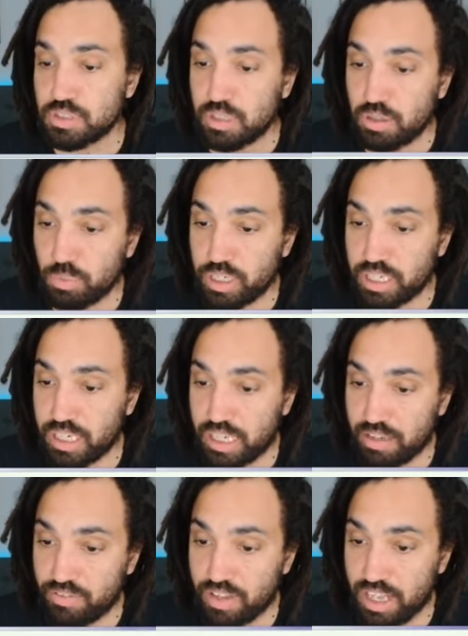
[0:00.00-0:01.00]
We're going to
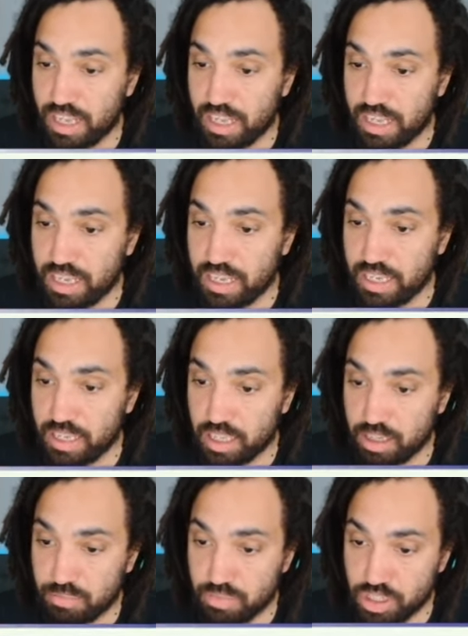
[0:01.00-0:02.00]
have a,
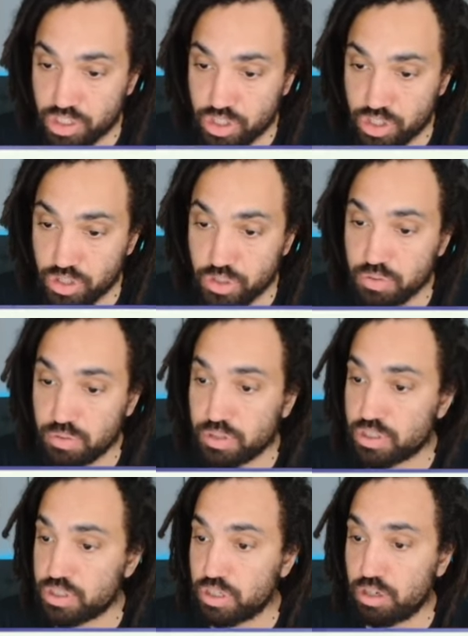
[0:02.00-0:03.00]
um, a 2 on the
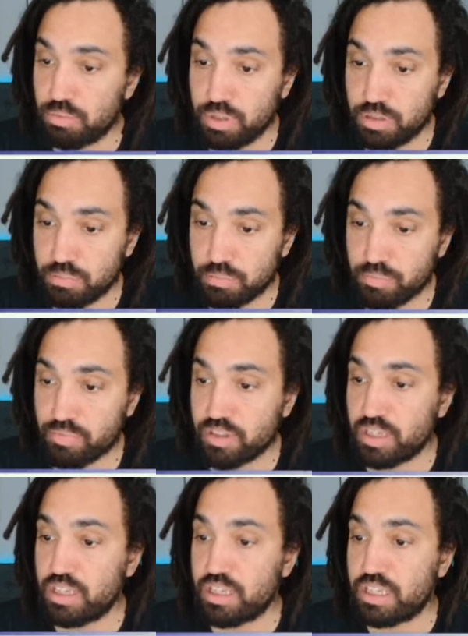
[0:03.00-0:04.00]
top.
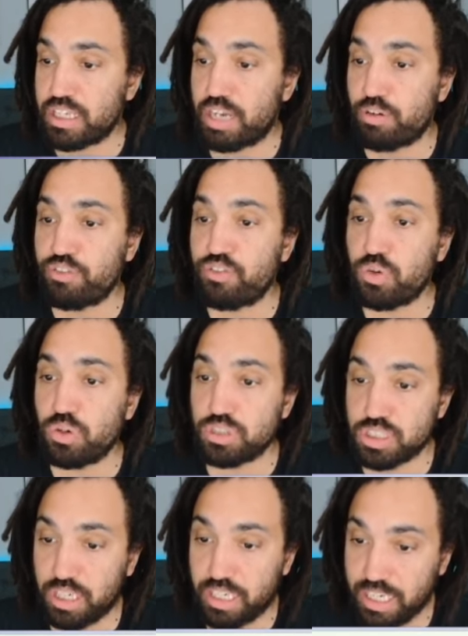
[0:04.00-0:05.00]
Now a 4
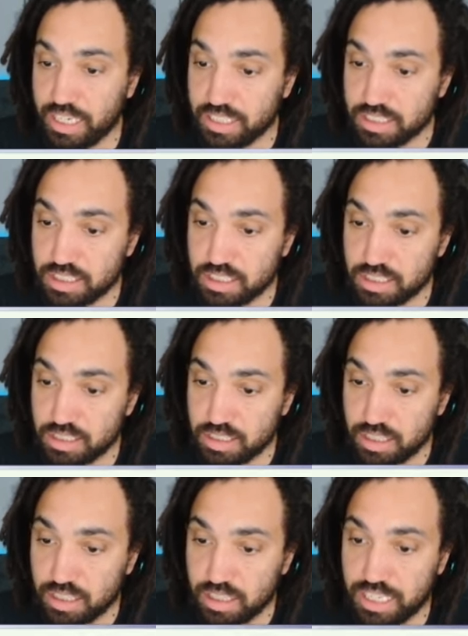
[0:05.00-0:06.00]
sine x,
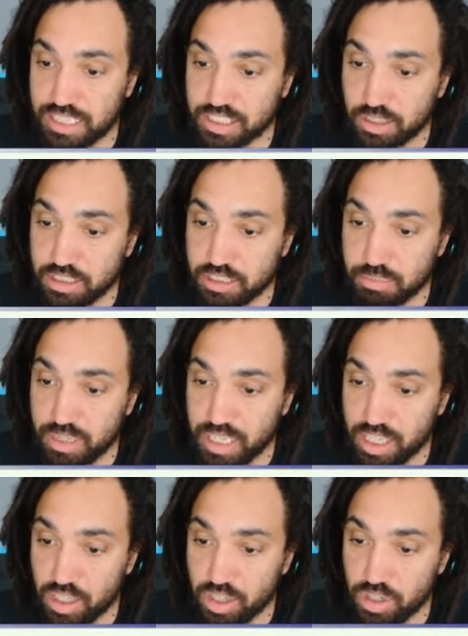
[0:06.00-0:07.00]
that's going to
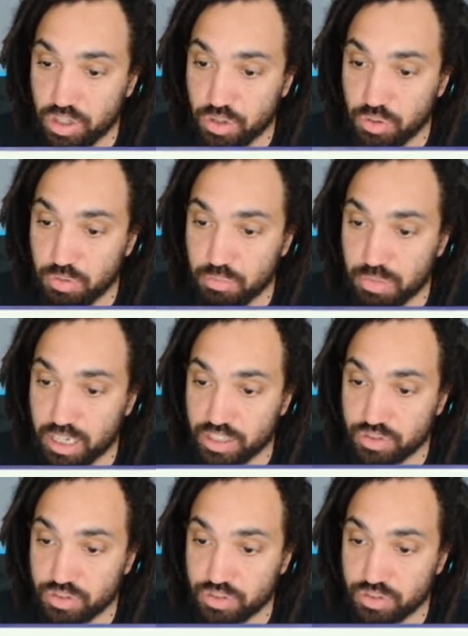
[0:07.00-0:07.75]
be u minus